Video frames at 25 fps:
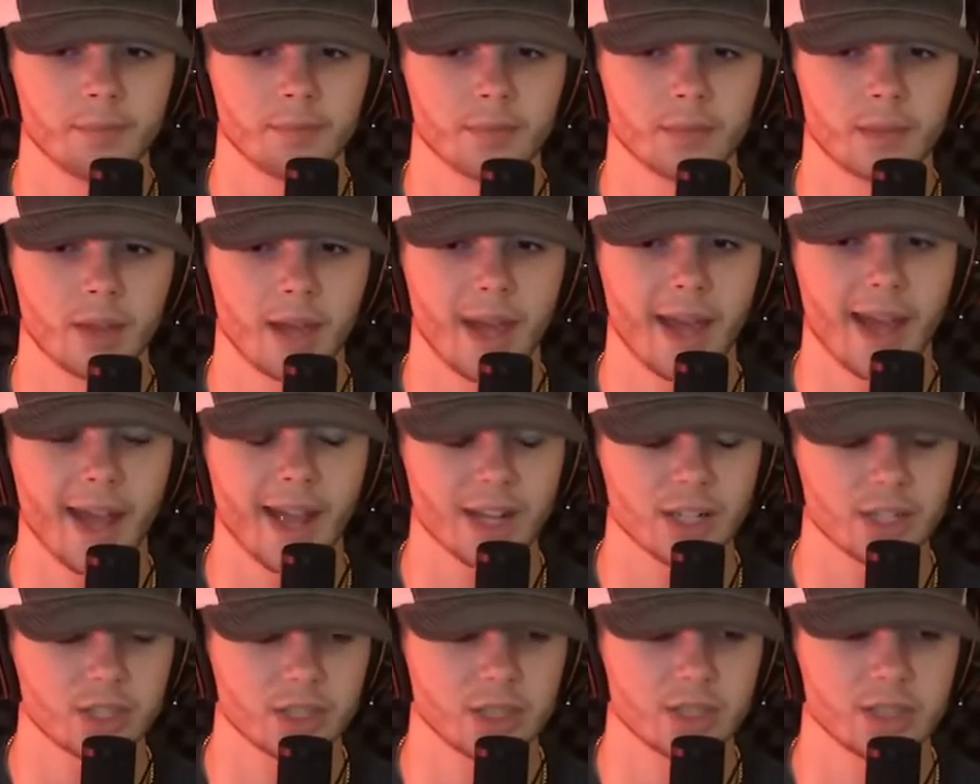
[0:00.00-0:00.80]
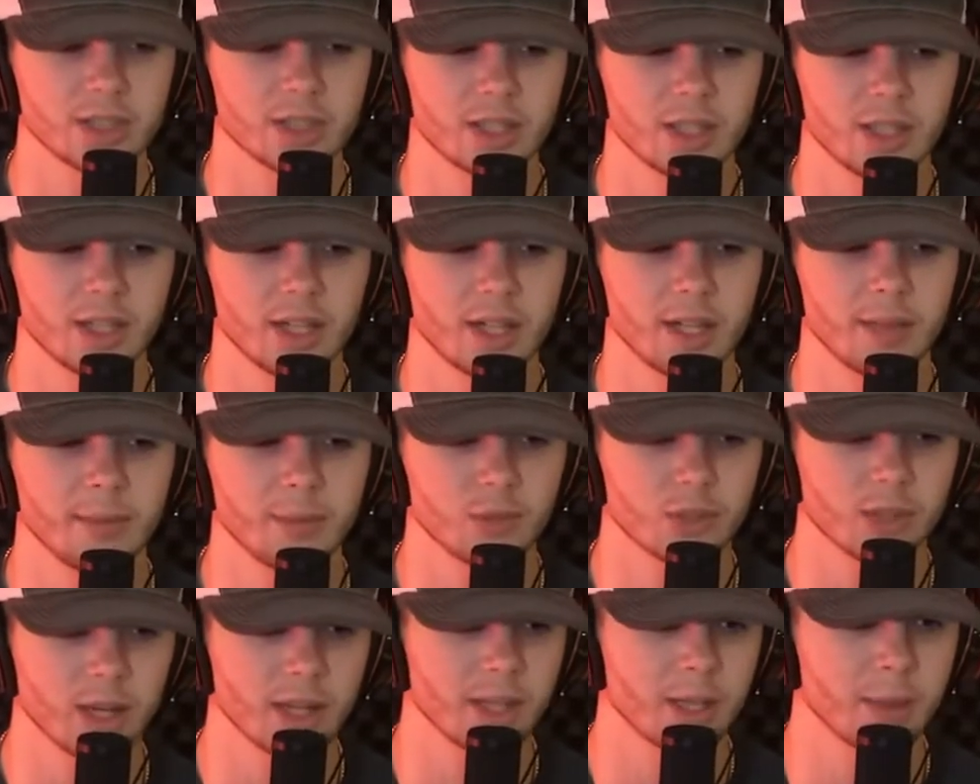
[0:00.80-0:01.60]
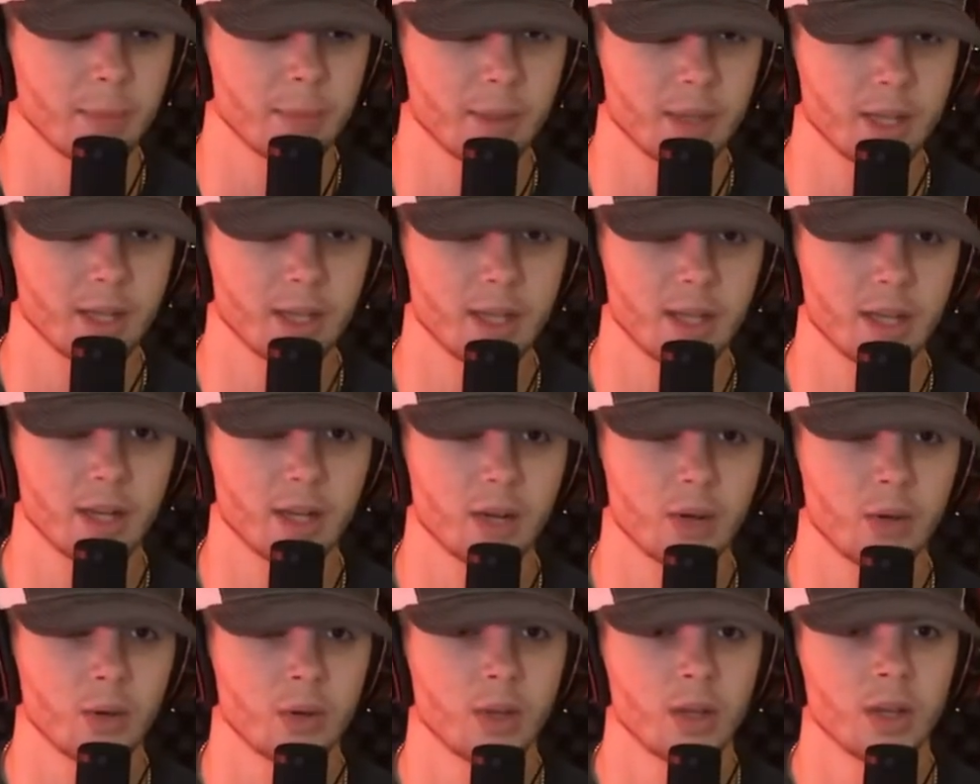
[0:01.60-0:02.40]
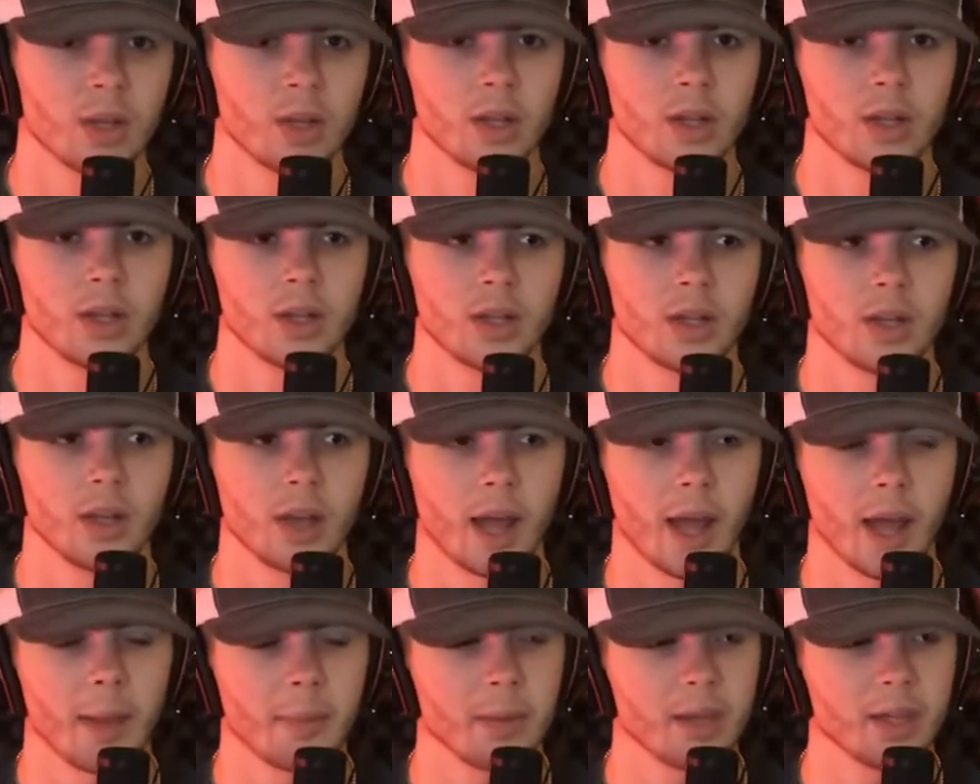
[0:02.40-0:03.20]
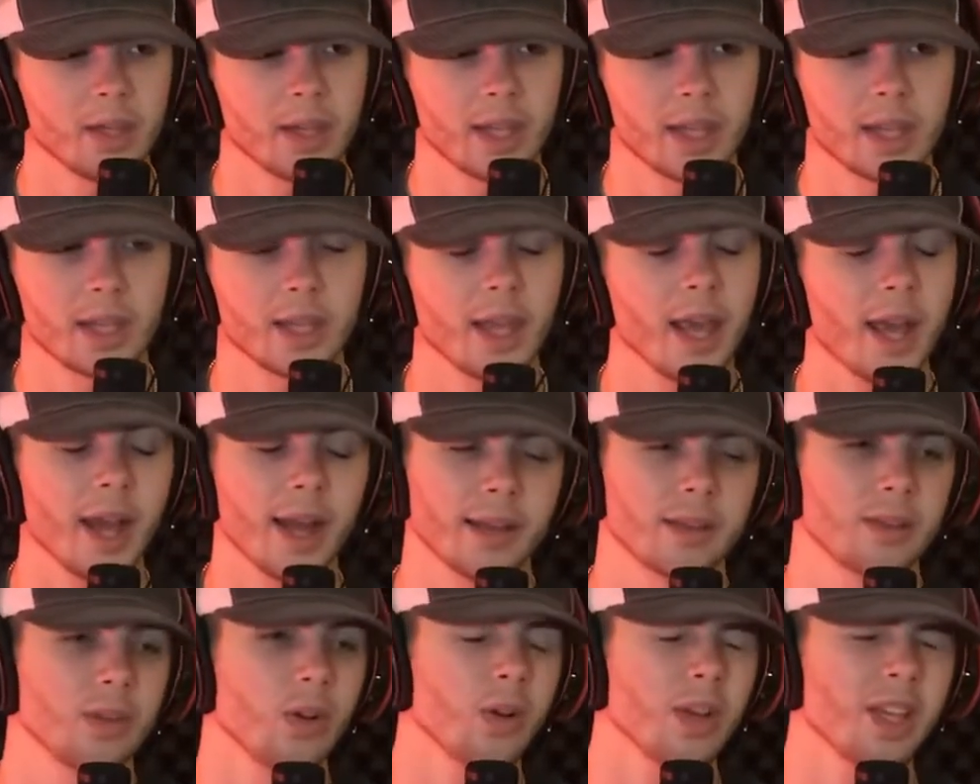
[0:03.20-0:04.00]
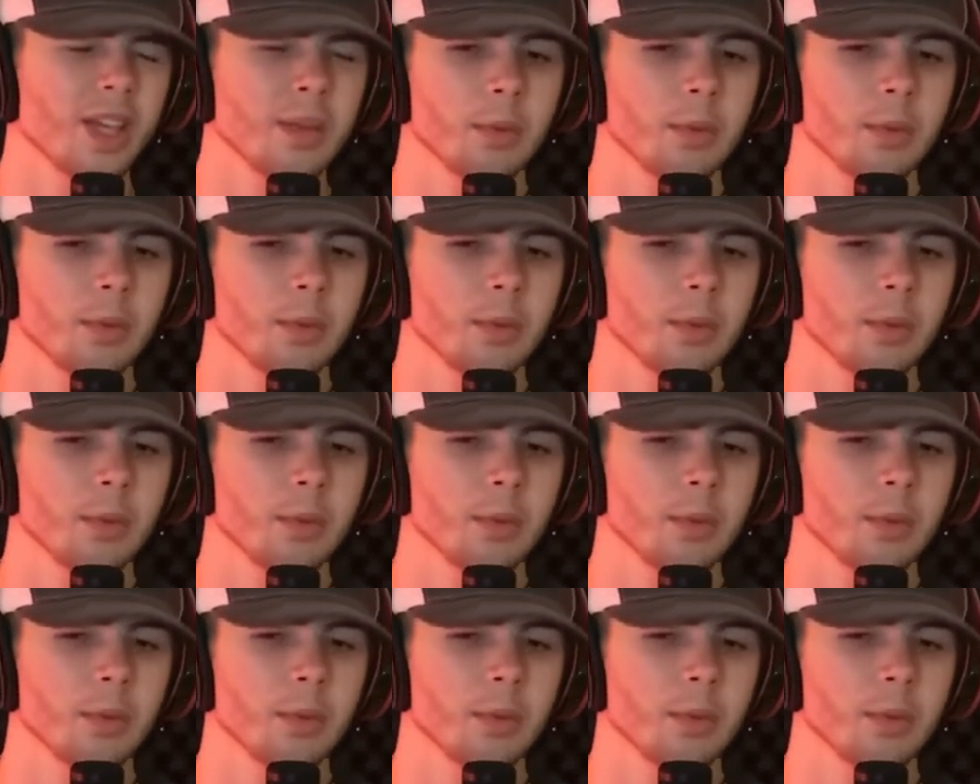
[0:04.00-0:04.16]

actions and him trying to be, don't get me